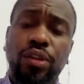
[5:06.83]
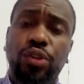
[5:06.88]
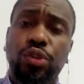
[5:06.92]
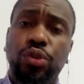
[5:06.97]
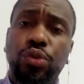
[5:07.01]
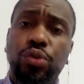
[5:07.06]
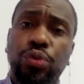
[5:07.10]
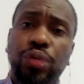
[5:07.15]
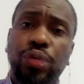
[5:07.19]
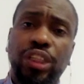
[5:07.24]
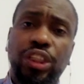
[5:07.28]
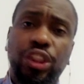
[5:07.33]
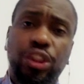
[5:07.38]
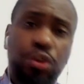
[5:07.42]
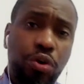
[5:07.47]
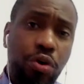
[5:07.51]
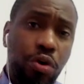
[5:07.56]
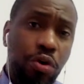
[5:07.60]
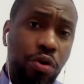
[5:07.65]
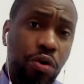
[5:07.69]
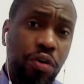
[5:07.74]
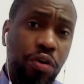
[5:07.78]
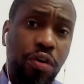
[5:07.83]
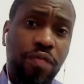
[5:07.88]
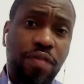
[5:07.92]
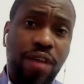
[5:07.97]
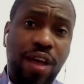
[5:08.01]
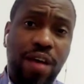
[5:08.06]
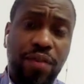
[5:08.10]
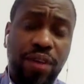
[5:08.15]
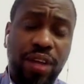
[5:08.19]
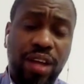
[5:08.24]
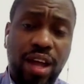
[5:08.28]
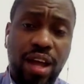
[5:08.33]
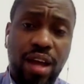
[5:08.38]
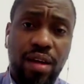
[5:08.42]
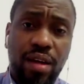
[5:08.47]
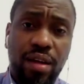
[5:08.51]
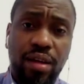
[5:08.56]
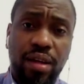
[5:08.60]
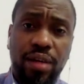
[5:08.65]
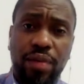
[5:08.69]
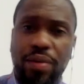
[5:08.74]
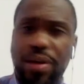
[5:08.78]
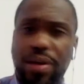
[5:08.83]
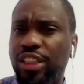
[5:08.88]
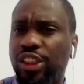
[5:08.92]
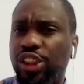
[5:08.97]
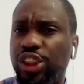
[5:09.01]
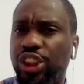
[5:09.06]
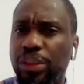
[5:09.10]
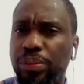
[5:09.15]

to reach the Horn of Africa, around